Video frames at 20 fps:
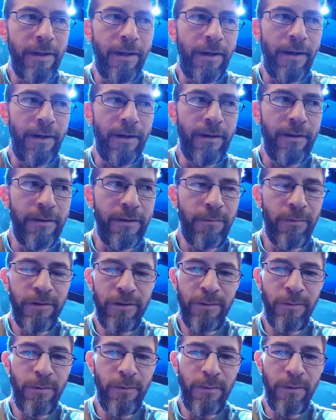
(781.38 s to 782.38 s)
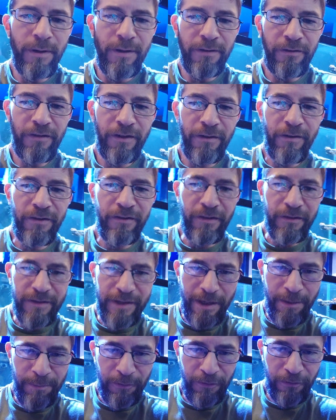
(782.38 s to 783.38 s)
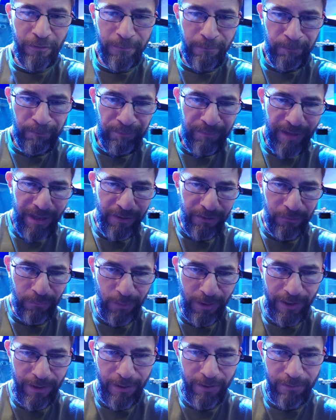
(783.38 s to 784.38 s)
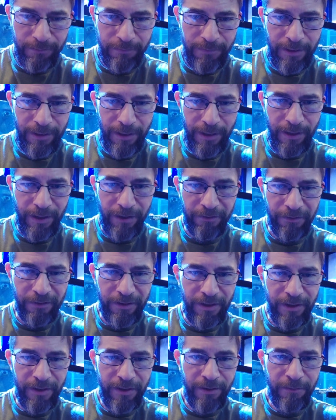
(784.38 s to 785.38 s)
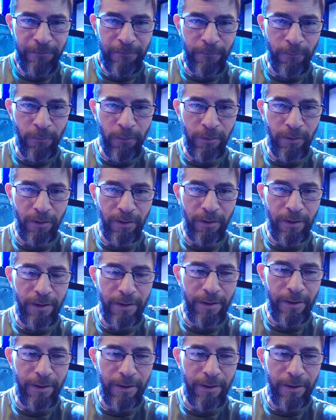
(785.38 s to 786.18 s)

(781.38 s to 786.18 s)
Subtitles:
And we'll do a series of dips as well as needed for